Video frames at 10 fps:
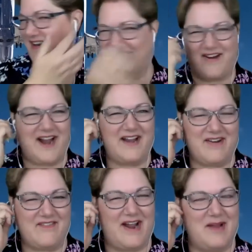Right.
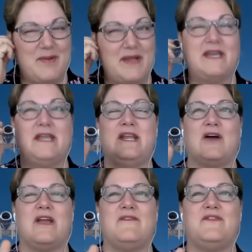Right. Right. But, you
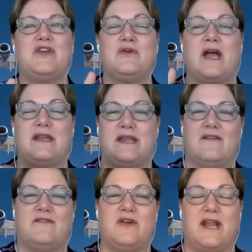know, if you had,
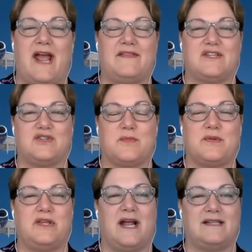if you had had this trip in
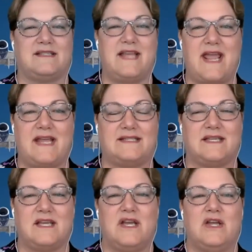the United States,
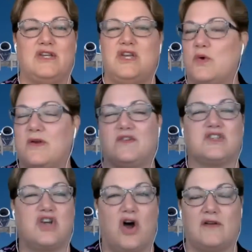you would have
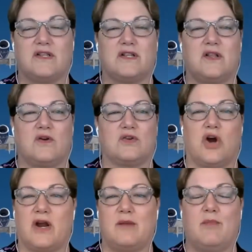just gone to the local
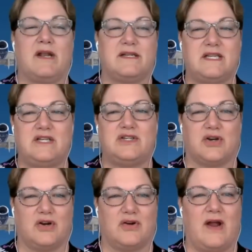Target and bought a
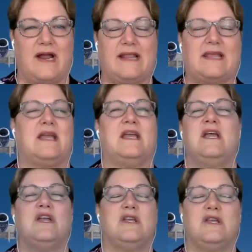T-shirt, right? Like,
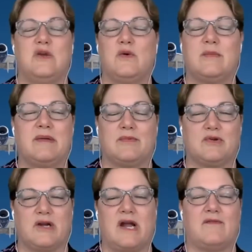right. You would have been able to
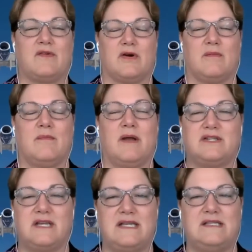recover much
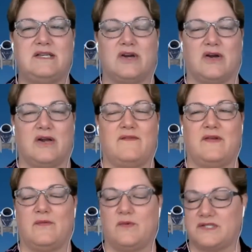easier if
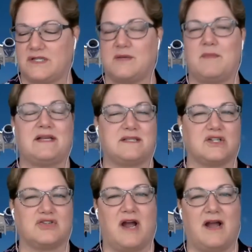it was a
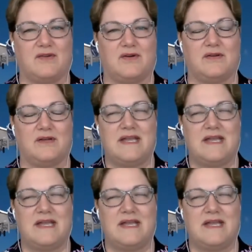domestic travel.